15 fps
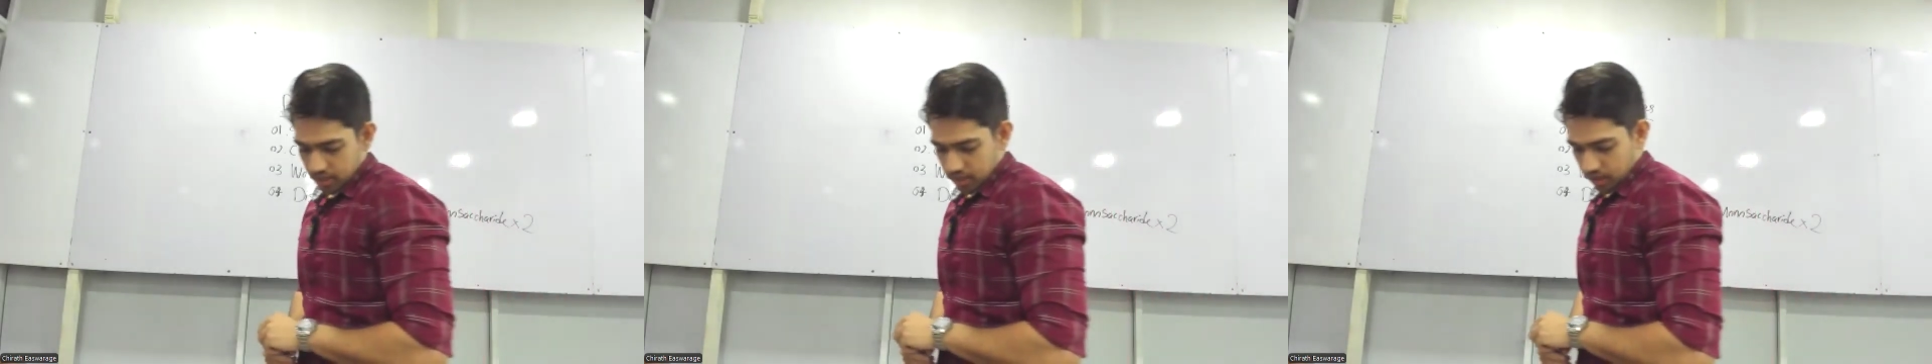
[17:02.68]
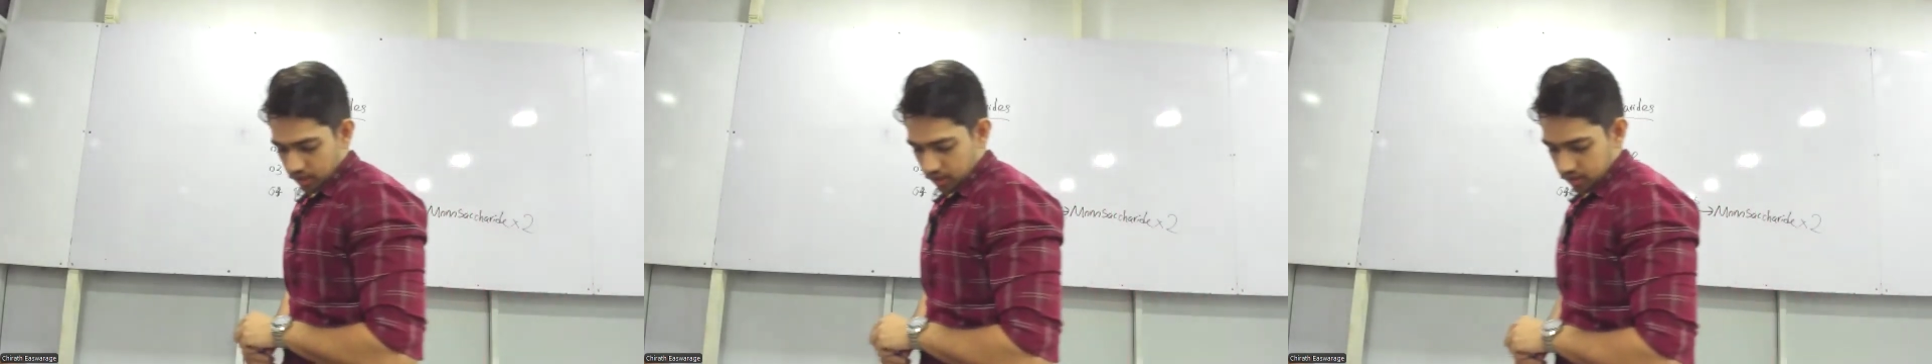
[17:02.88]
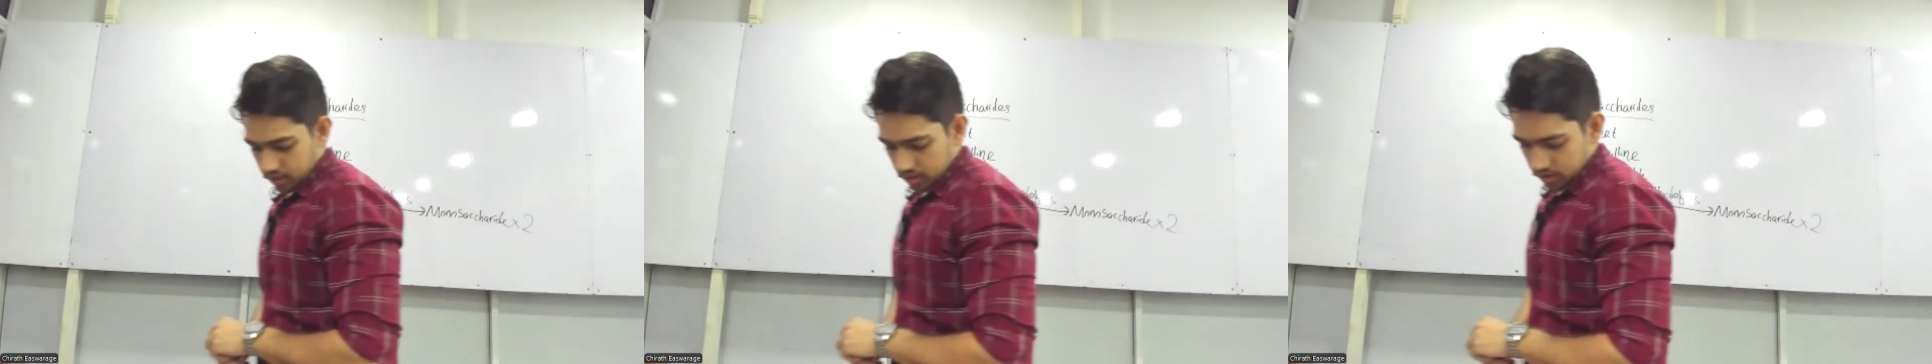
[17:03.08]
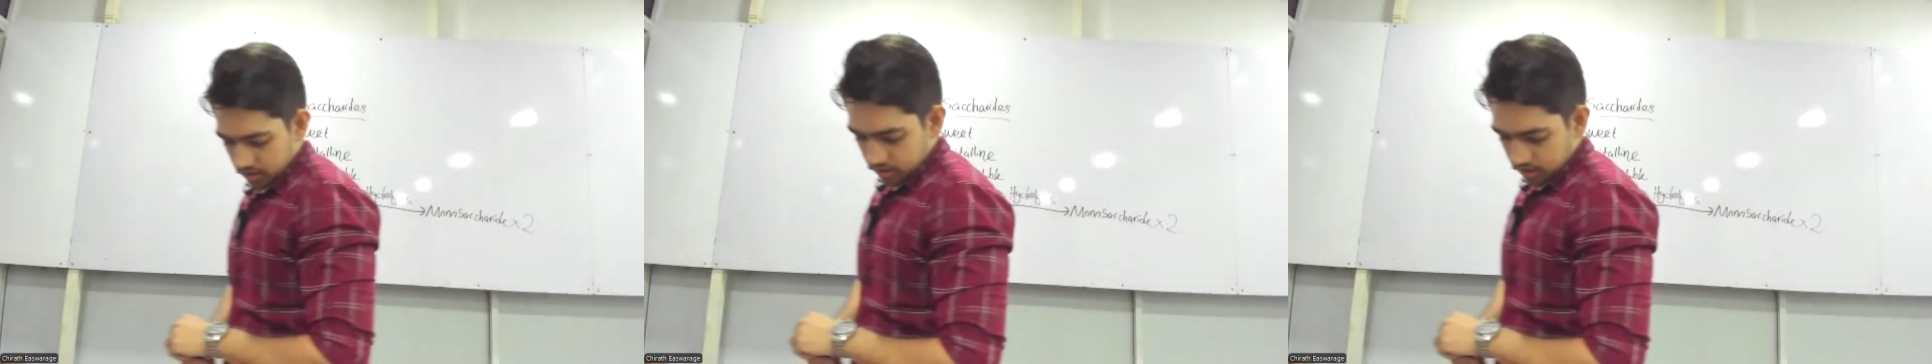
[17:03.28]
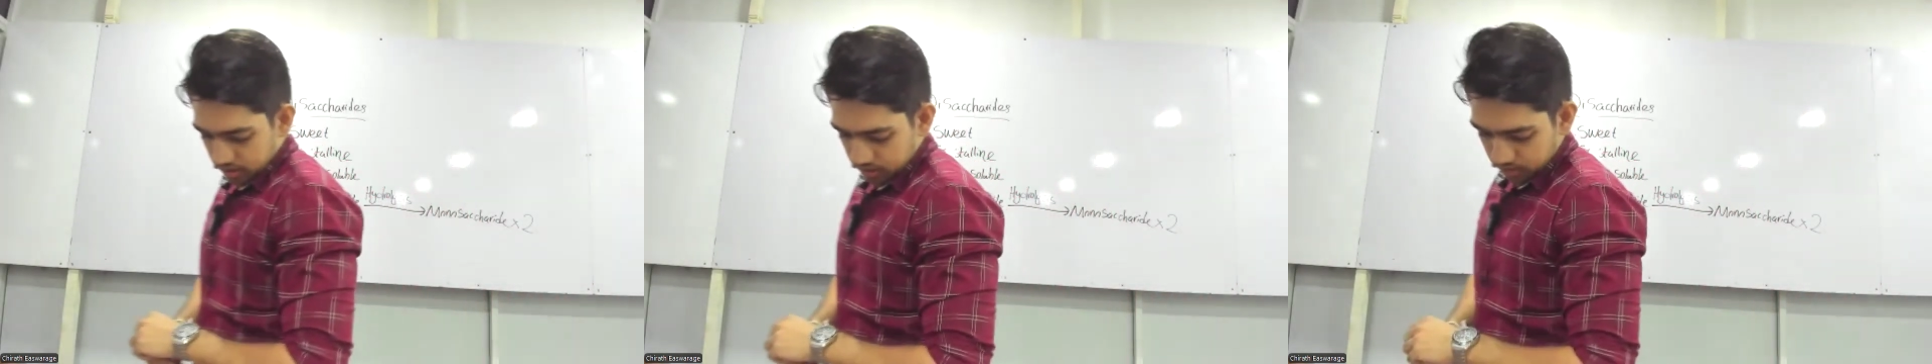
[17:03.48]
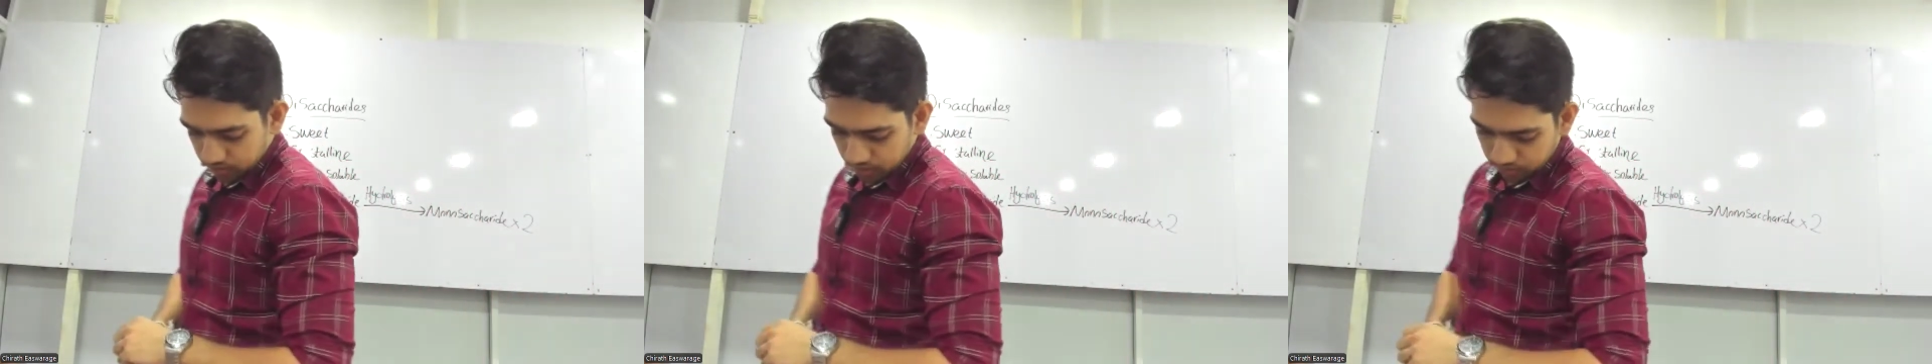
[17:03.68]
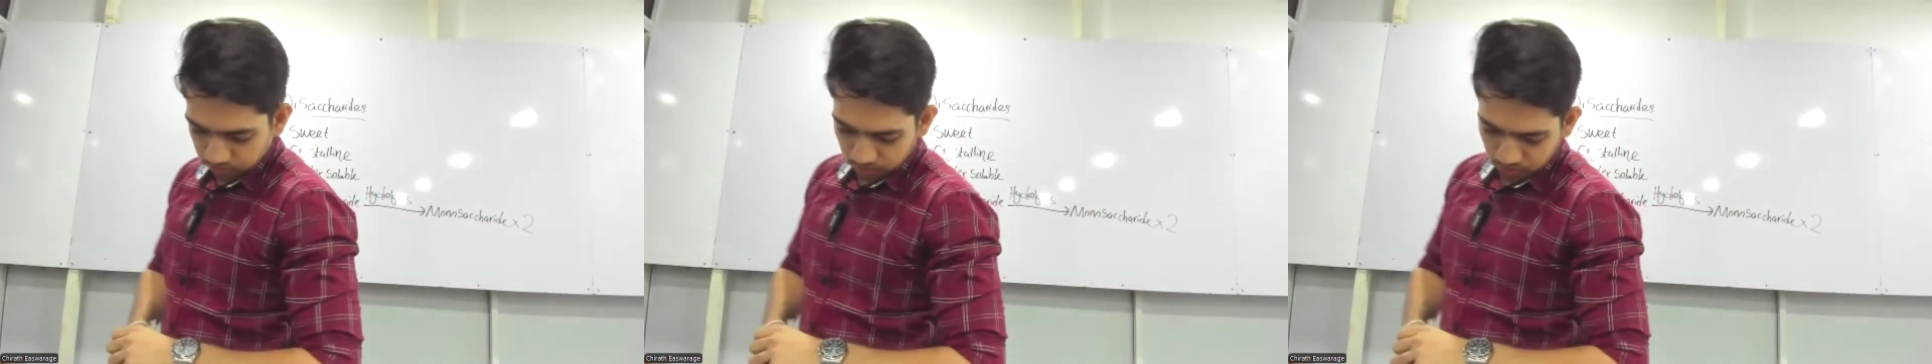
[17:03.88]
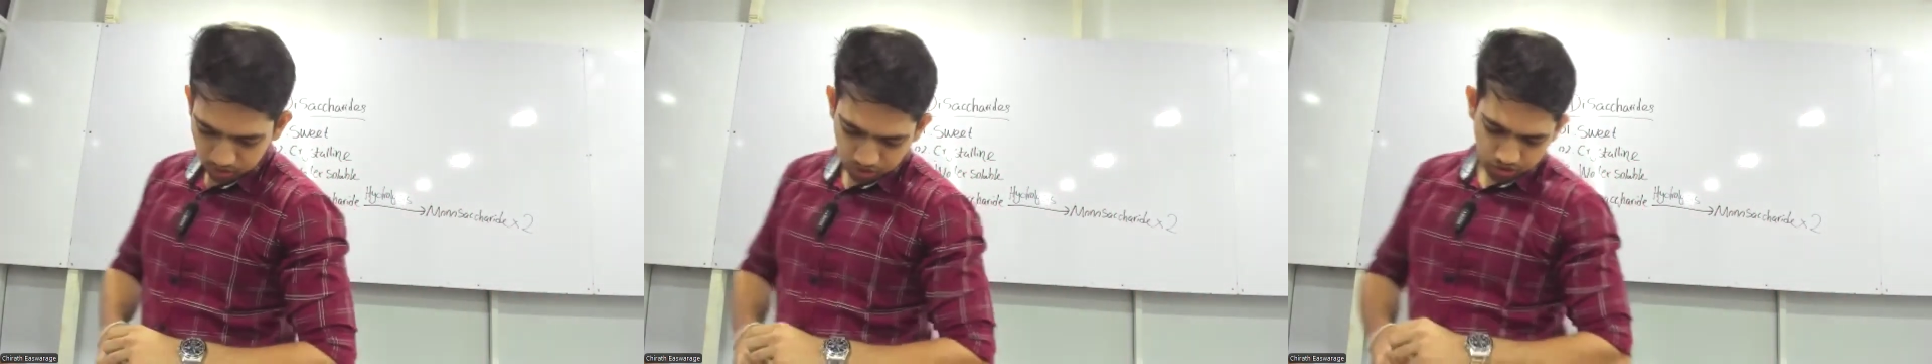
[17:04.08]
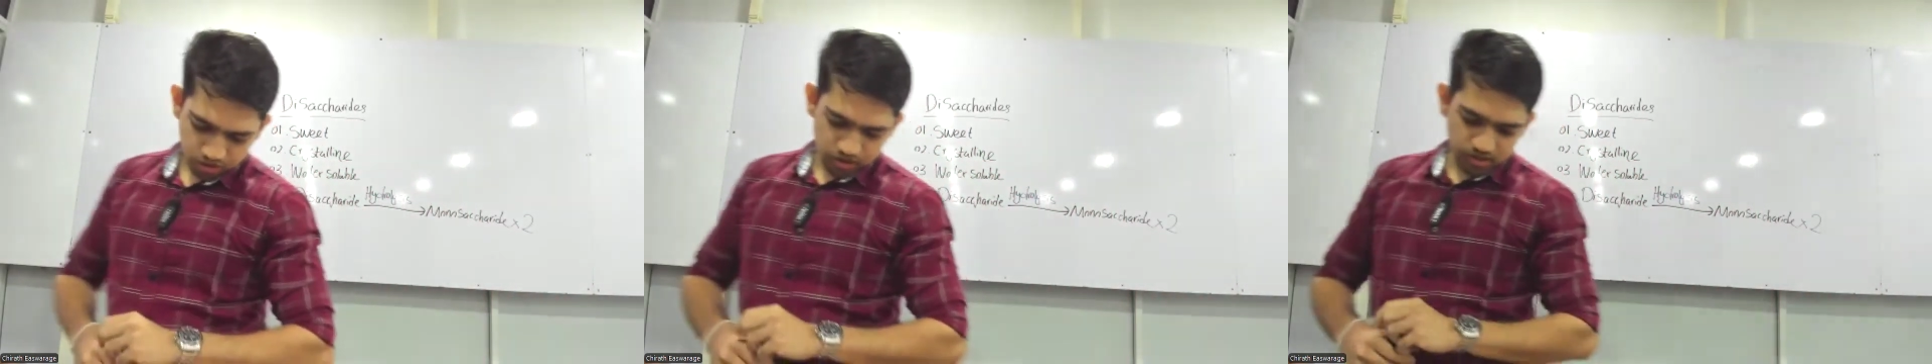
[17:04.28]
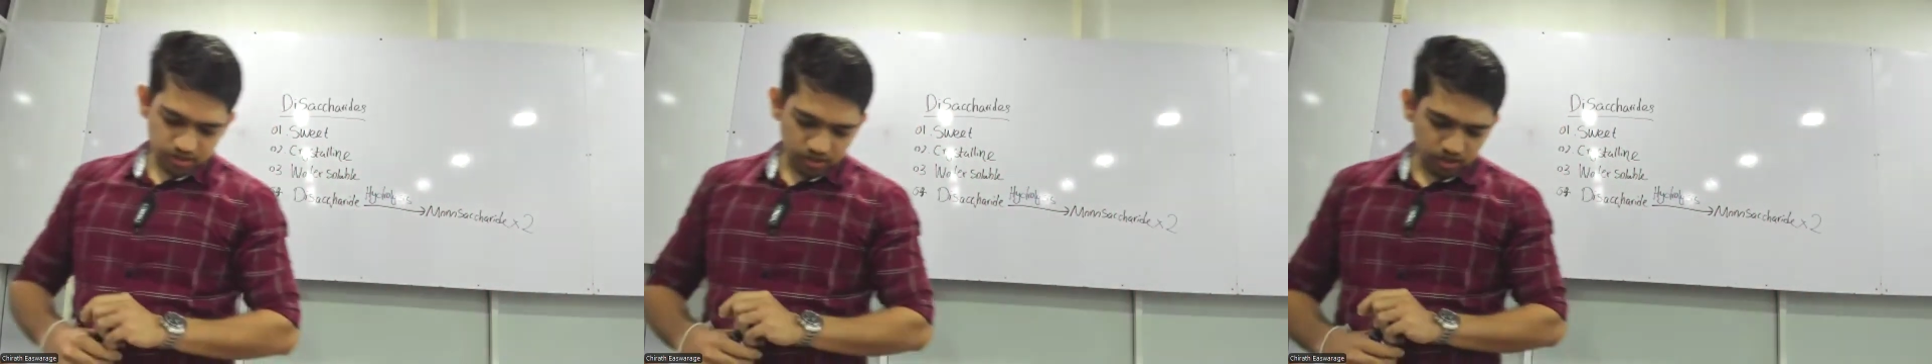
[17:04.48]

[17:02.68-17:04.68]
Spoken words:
disaccharide with a function